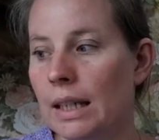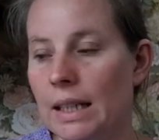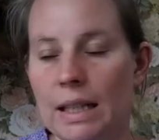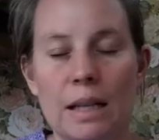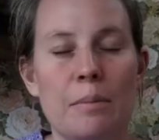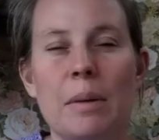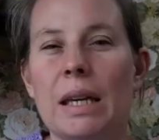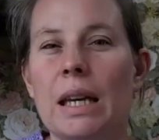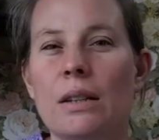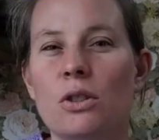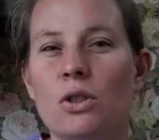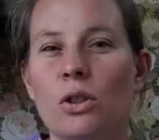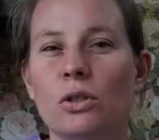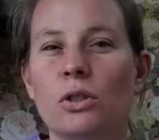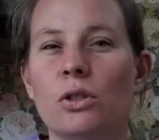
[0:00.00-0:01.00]
Let me get
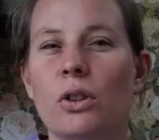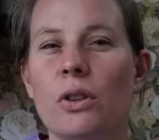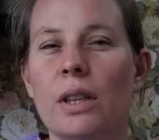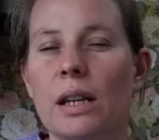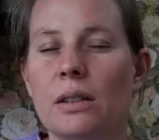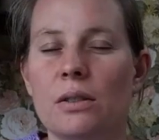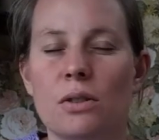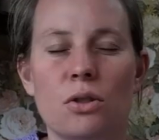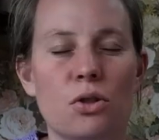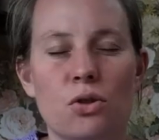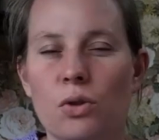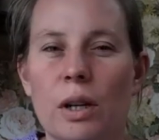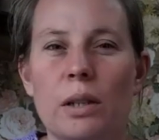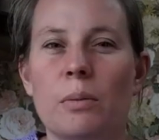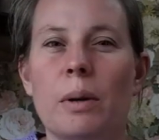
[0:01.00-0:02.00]
started on that
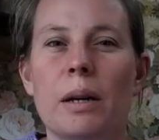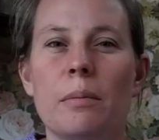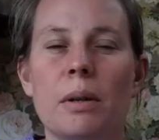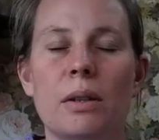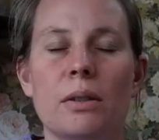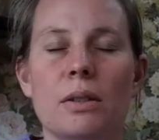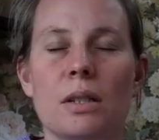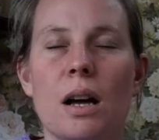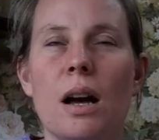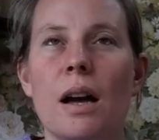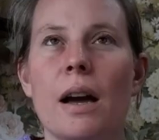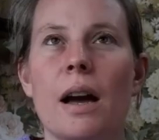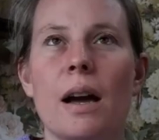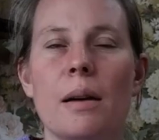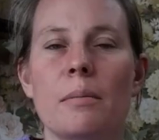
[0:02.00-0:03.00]
straight away, because
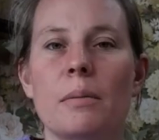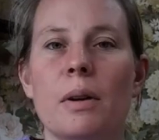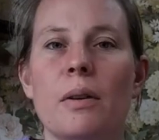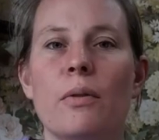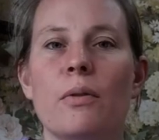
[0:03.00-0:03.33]
I am